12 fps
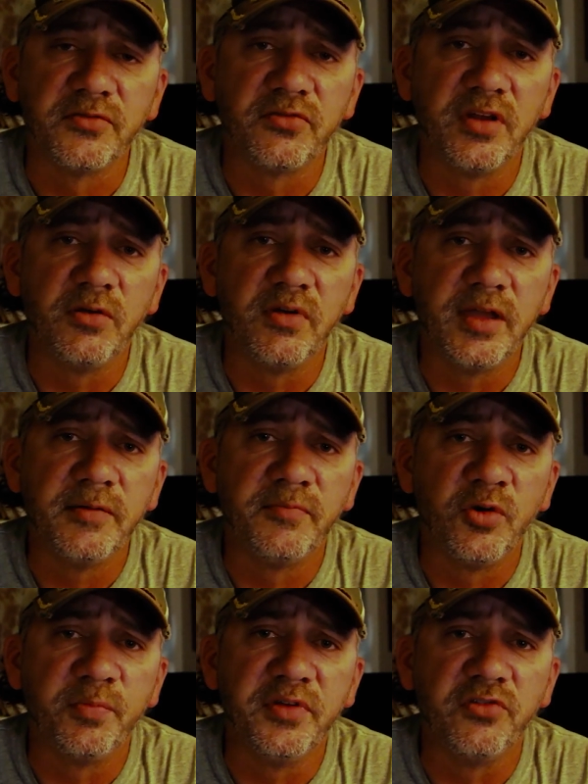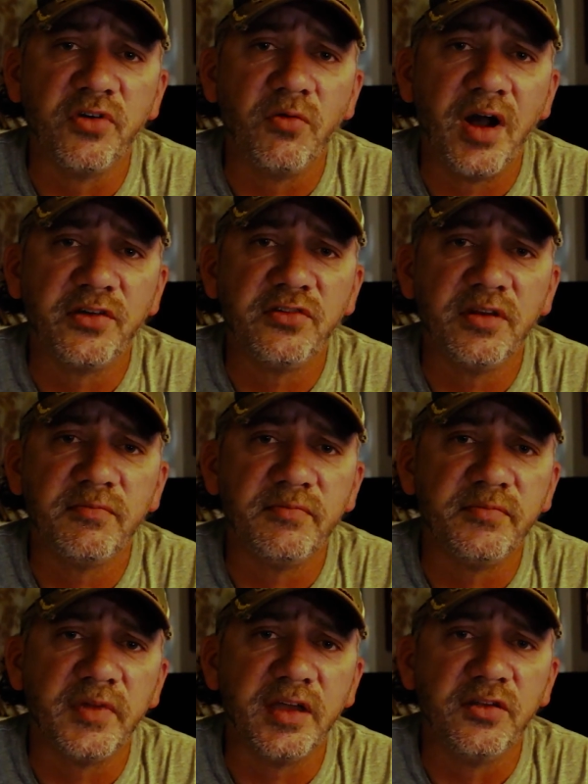So anyway, hope you enjoy watching it.
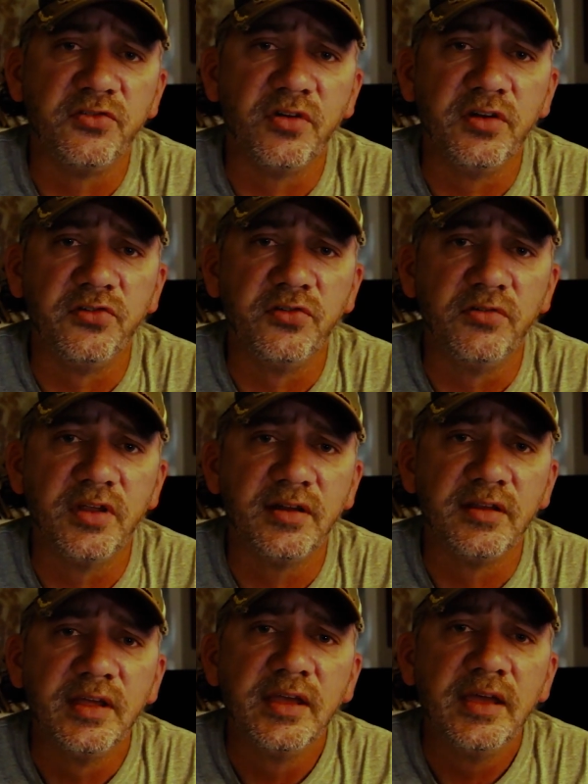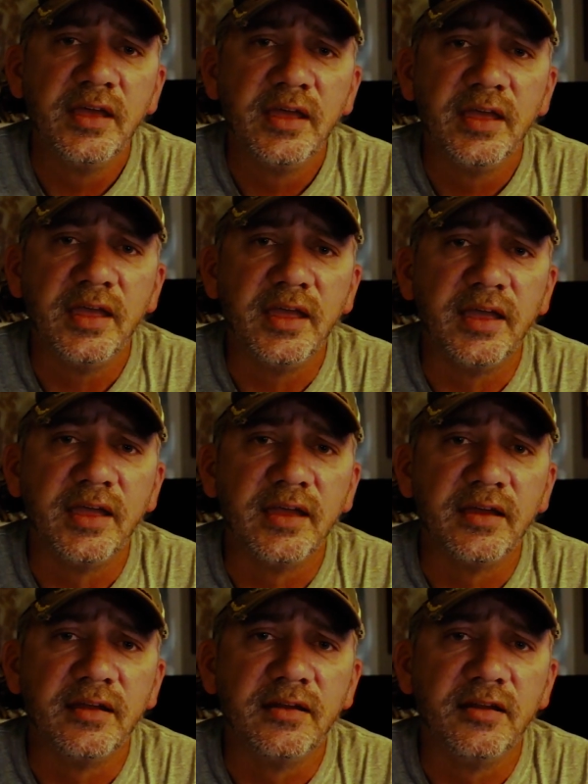I enjoyed shooting it,
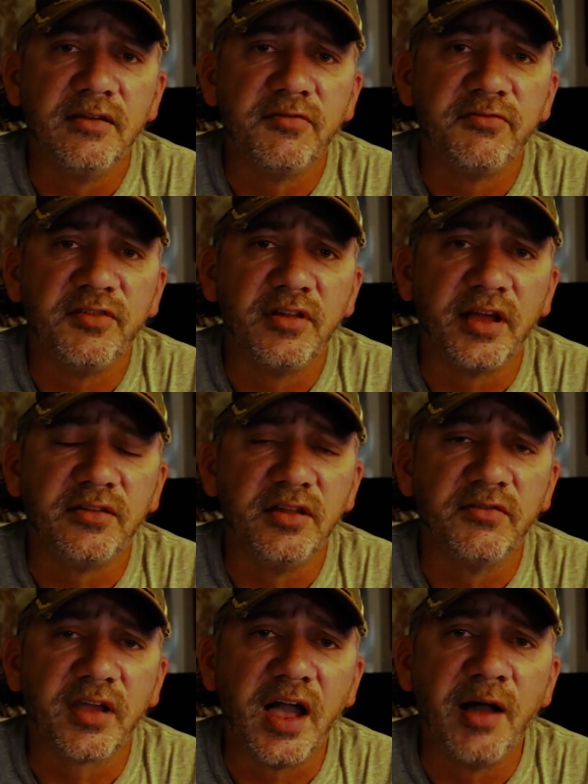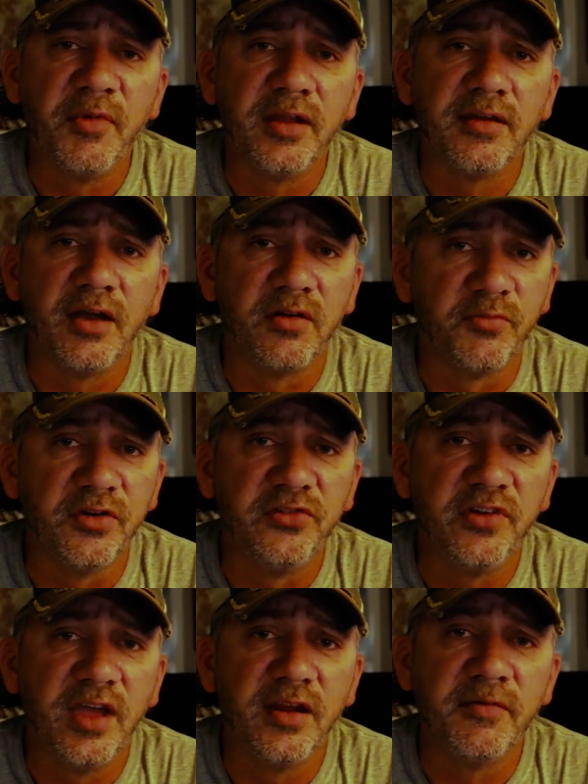and if you'd like to leave a comment, I would
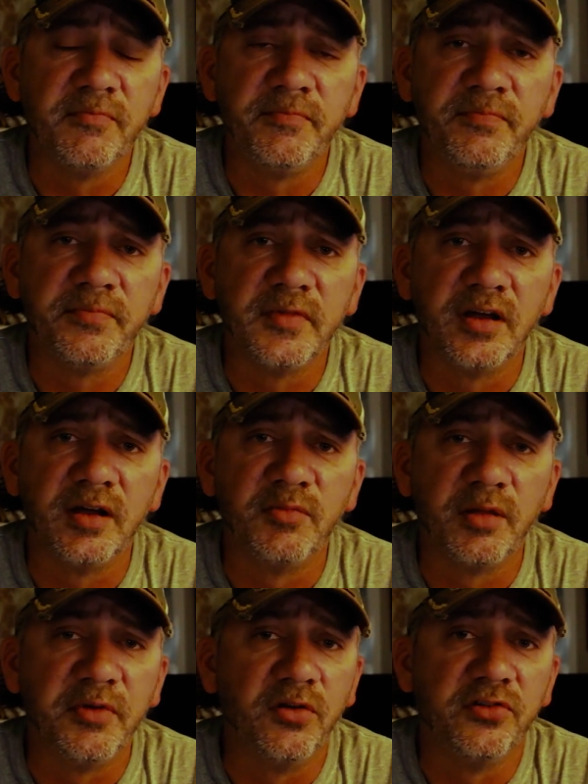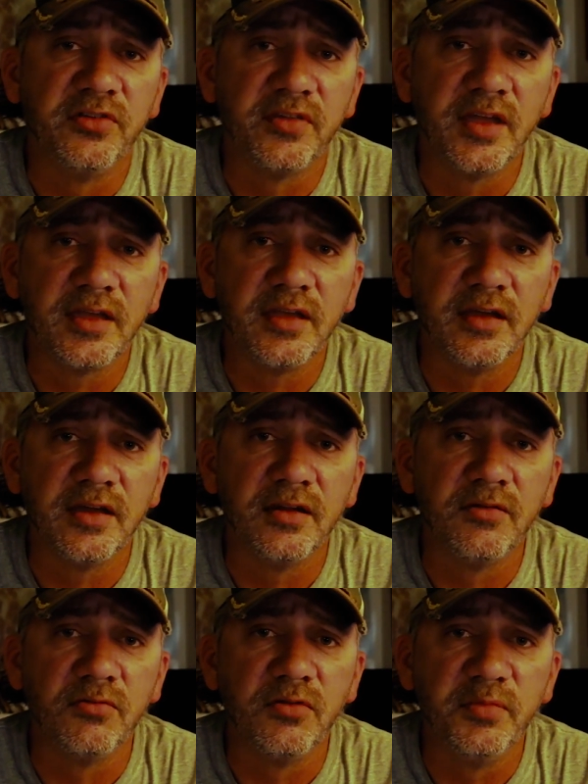appreciate it. Let me know what you think,
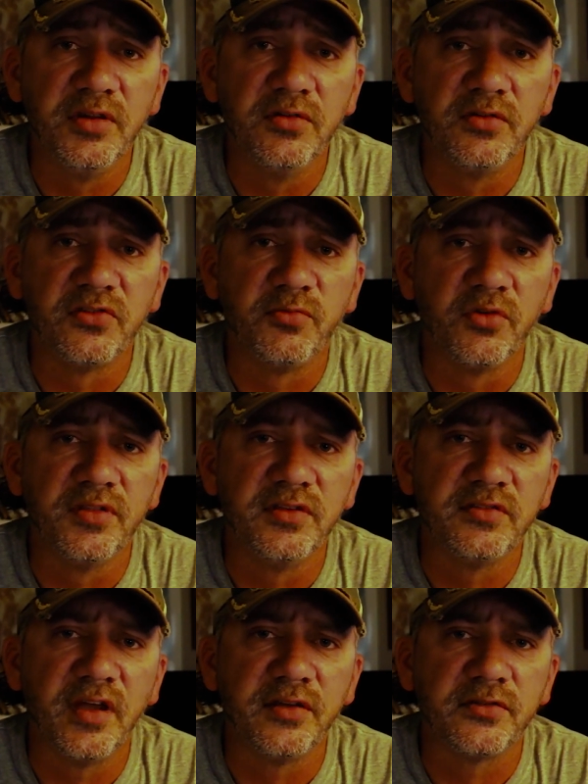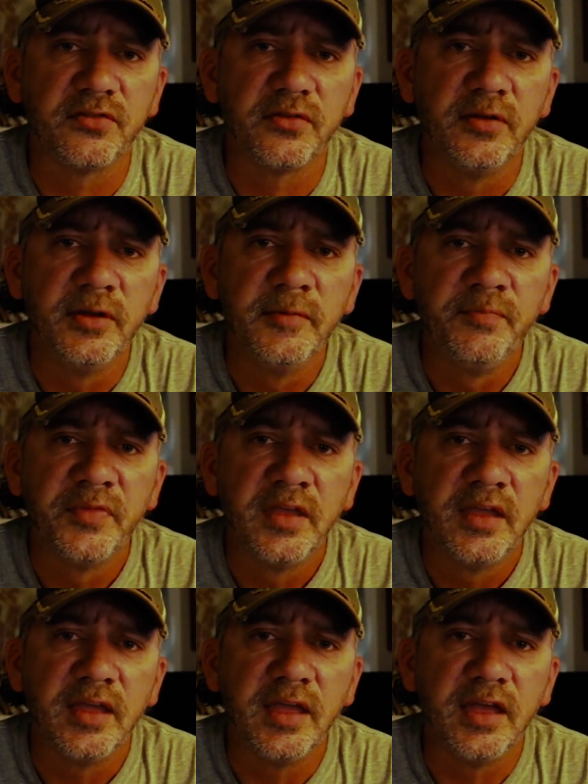and we'll be doing some more of these tests
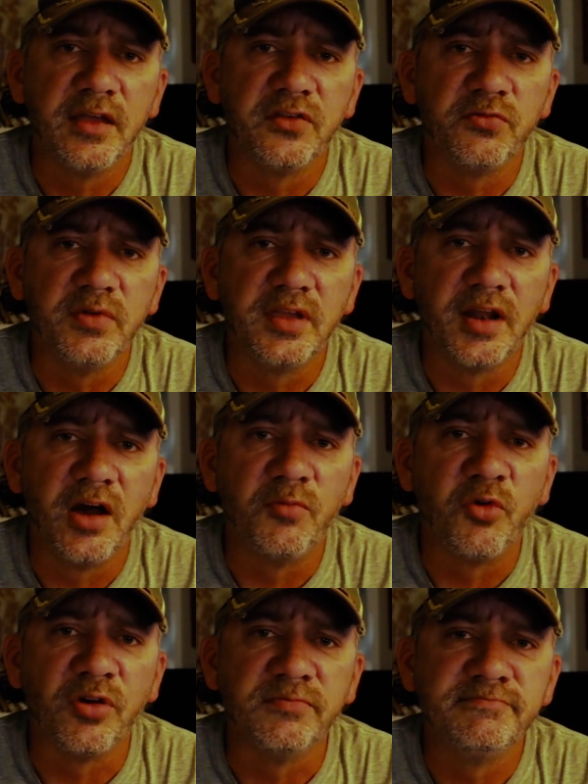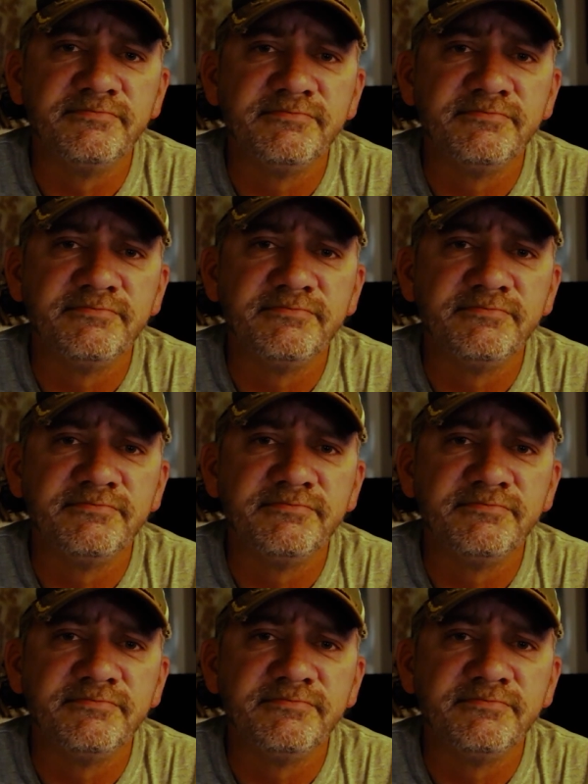as we get out more.